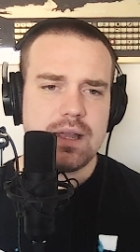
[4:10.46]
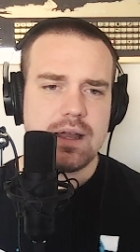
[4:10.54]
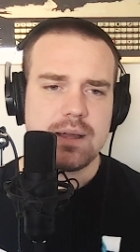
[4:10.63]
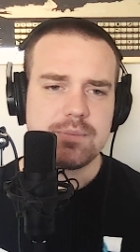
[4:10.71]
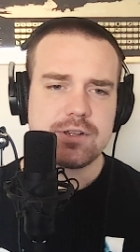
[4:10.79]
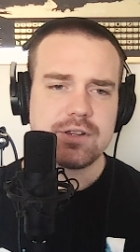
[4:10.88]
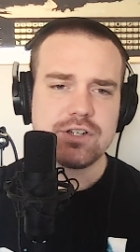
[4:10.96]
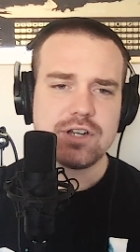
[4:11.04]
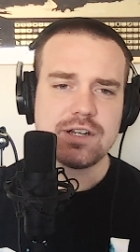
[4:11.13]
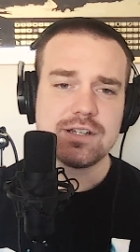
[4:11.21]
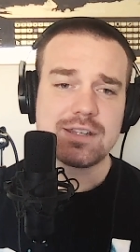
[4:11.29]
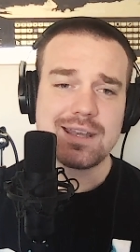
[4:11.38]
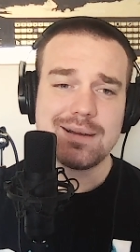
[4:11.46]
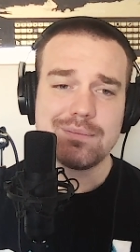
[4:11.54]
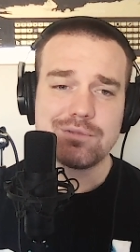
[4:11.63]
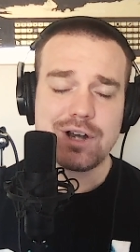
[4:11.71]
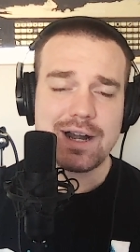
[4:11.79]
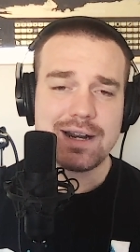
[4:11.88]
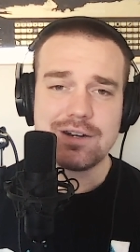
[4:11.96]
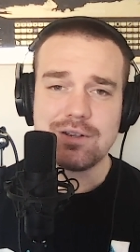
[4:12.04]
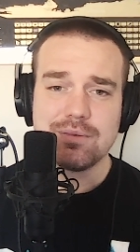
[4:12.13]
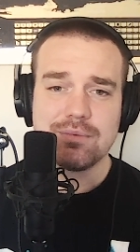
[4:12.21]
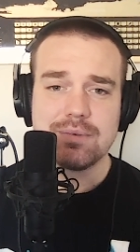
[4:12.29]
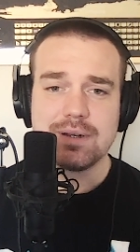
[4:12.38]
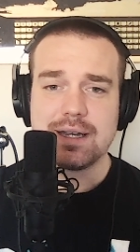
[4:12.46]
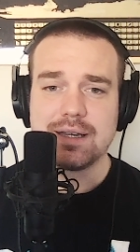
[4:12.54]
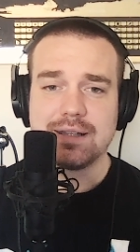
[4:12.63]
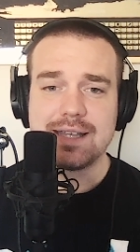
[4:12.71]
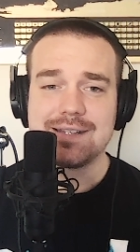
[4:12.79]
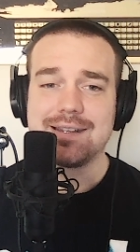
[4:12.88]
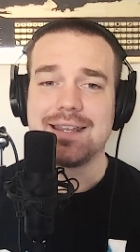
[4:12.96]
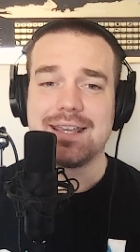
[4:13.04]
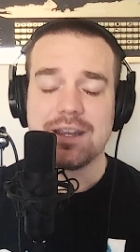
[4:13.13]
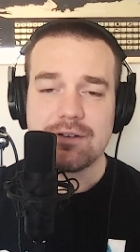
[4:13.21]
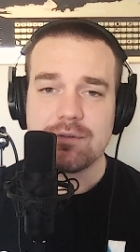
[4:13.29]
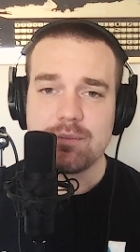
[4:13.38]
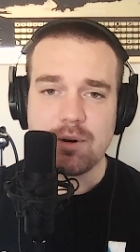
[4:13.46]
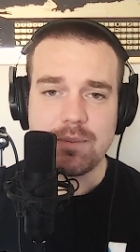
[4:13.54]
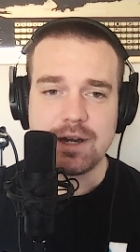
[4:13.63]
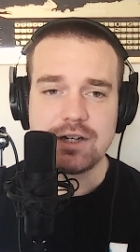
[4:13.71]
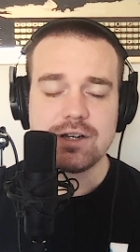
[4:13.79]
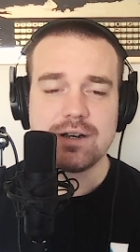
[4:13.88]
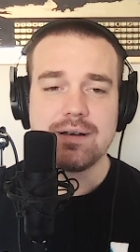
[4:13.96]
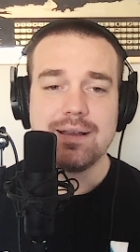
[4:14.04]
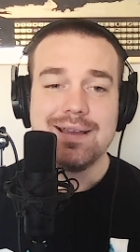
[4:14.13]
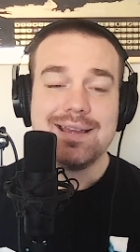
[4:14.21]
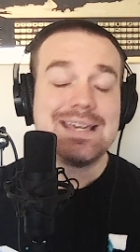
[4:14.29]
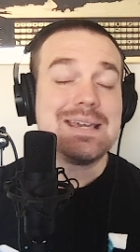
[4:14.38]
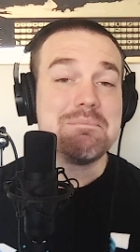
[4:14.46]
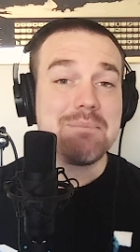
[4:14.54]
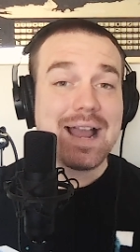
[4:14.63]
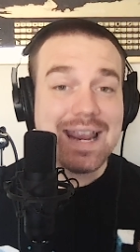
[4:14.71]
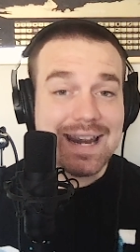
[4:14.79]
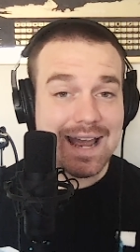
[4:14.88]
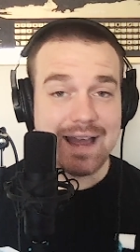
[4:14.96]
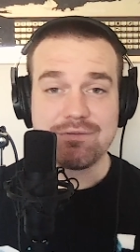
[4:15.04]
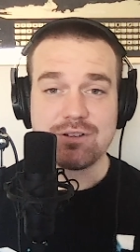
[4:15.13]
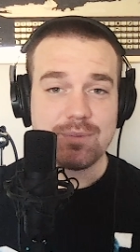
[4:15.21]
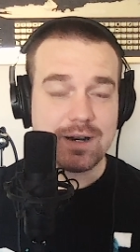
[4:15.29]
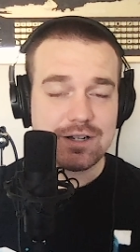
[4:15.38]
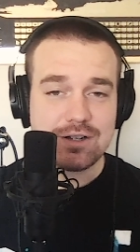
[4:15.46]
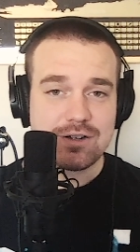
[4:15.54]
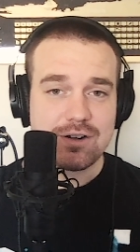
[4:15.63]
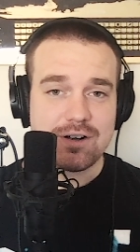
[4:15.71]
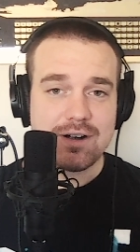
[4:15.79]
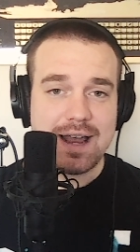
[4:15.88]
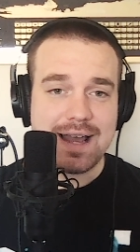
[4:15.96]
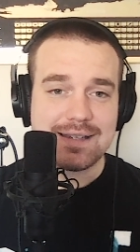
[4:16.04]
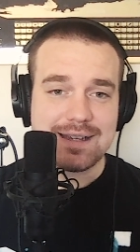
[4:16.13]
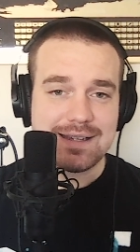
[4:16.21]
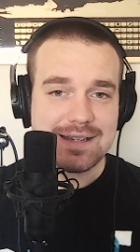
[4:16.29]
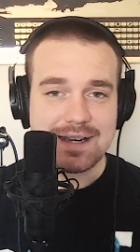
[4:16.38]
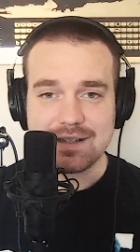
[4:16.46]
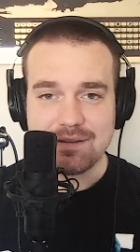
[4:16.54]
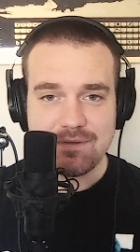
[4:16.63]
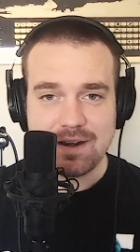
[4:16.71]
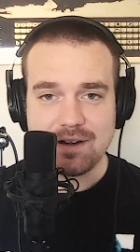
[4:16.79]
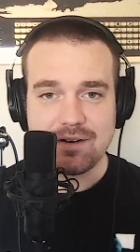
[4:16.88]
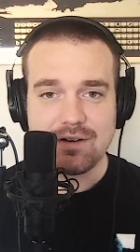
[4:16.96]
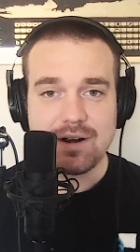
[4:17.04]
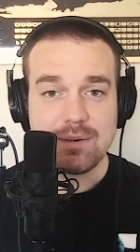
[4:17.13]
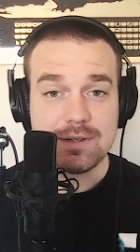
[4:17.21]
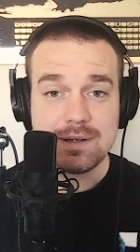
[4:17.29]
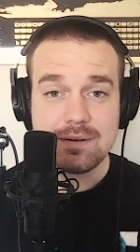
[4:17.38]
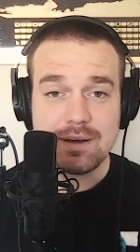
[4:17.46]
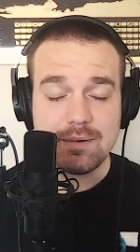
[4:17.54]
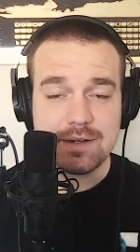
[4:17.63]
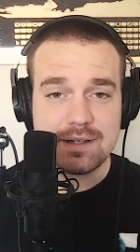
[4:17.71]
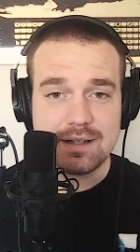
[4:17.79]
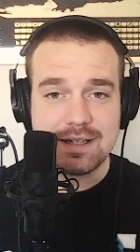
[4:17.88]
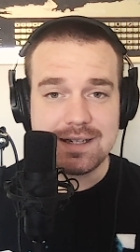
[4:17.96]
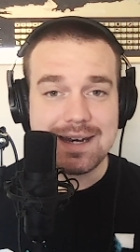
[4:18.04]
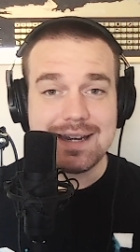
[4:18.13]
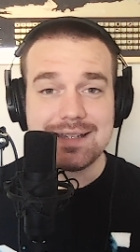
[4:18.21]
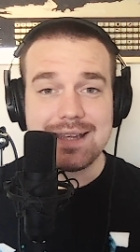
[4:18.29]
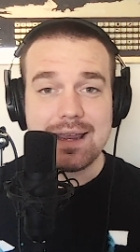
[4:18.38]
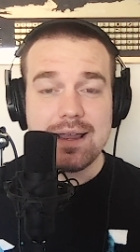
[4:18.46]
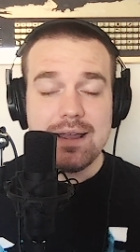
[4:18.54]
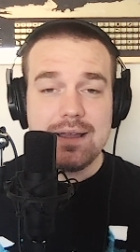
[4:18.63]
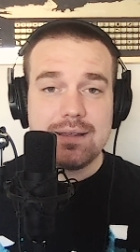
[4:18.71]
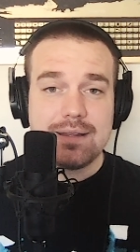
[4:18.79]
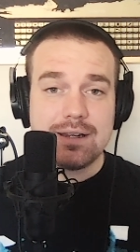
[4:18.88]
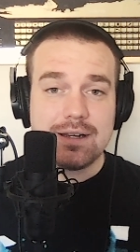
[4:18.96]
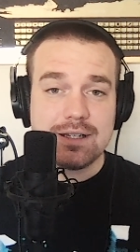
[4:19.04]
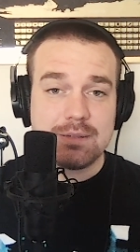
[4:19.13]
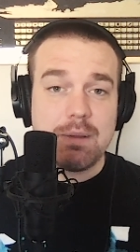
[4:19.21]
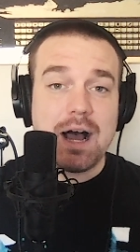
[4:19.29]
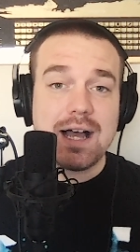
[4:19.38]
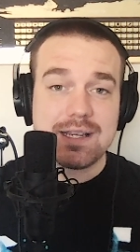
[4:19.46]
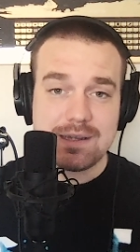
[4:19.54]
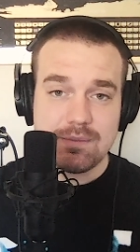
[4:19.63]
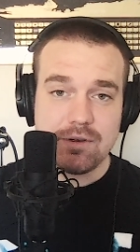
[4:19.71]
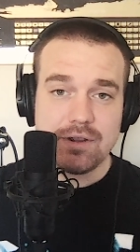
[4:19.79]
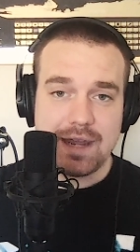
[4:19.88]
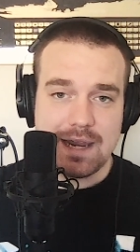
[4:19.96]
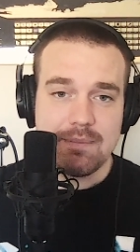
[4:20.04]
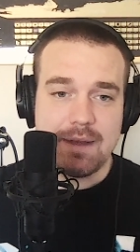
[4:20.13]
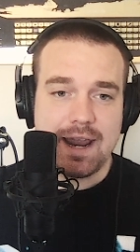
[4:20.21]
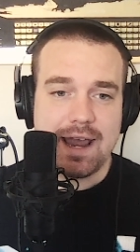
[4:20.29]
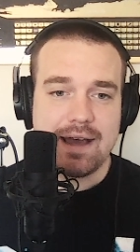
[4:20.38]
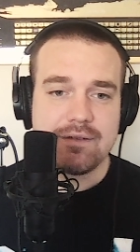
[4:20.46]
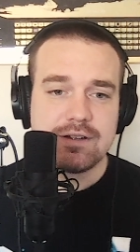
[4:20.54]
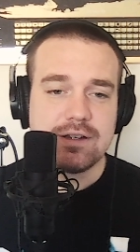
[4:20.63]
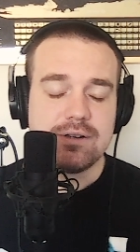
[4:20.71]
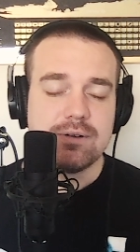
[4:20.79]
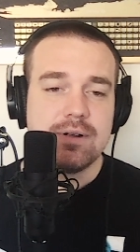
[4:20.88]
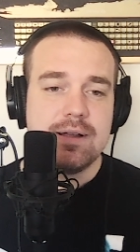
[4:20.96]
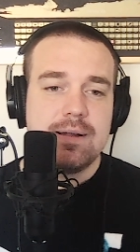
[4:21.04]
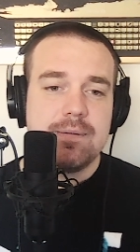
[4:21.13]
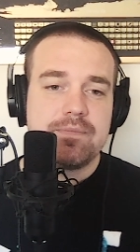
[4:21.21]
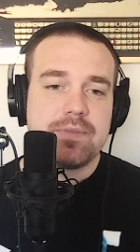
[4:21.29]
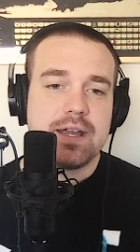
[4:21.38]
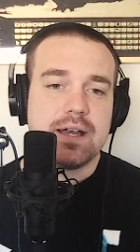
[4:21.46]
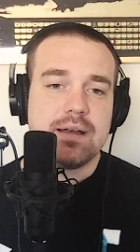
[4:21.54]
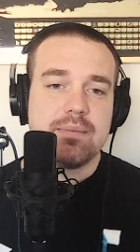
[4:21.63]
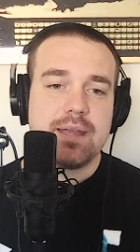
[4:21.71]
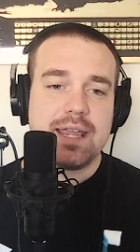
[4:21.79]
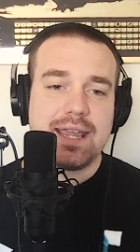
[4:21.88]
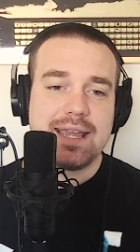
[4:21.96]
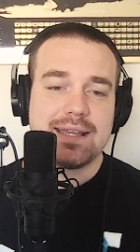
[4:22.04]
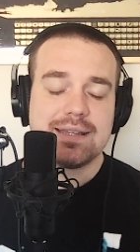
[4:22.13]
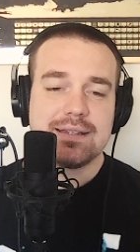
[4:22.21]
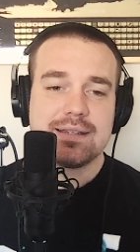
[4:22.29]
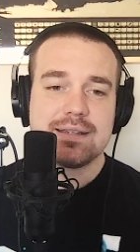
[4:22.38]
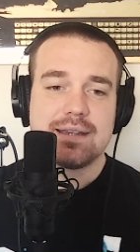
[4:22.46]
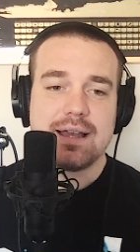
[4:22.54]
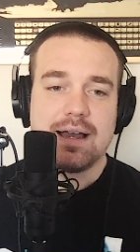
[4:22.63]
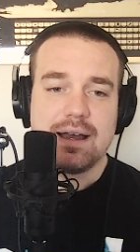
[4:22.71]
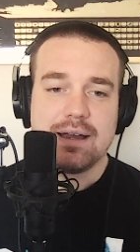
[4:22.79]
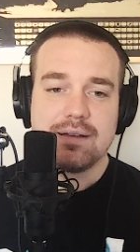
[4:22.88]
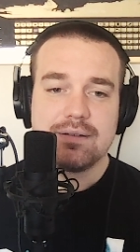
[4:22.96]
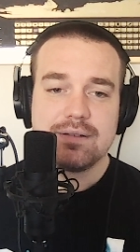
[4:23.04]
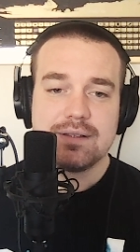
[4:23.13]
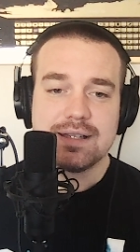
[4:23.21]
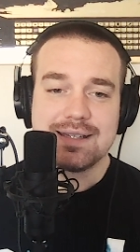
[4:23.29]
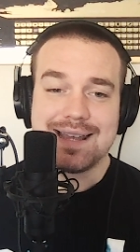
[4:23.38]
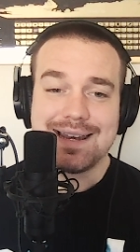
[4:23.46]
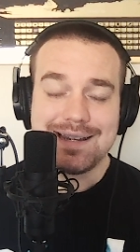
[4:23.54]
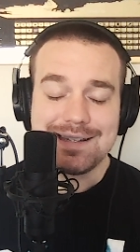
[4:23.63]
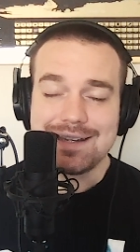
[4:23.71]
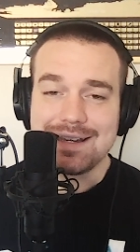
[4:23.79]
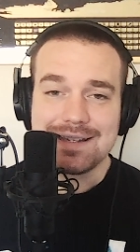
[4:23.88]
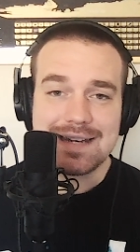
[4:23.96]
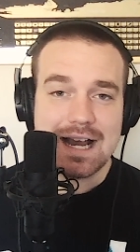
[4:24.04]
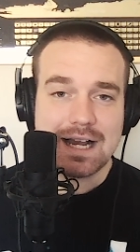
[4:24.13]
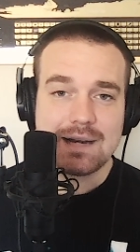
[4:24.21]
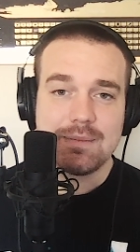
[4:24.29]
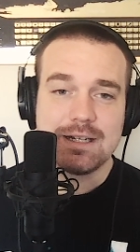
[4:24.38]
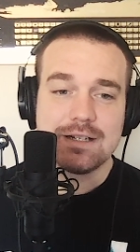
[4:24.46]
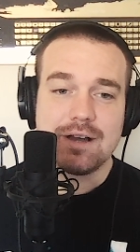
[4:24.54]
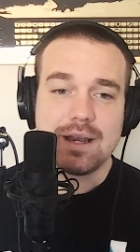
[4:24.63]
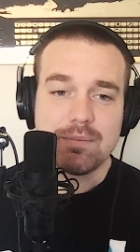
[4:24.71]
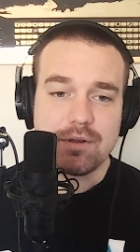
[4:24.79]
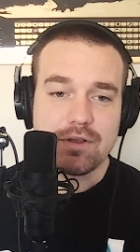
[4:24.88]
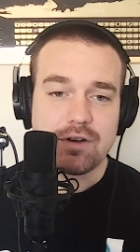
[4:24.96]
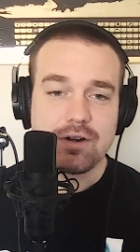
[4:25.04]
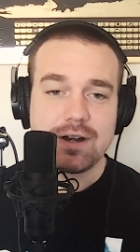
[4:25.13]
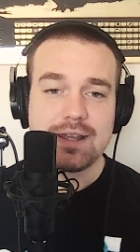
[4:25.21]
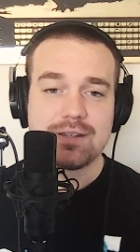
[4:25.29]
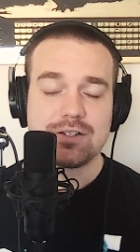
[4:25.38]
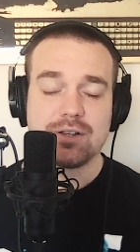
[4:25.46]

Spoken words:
So the judge is going to try to do less than a year of probation. He might have to register as a sex offender. It was listed as it's possible that he might have to. And the sentencing is not going to be till April 30th.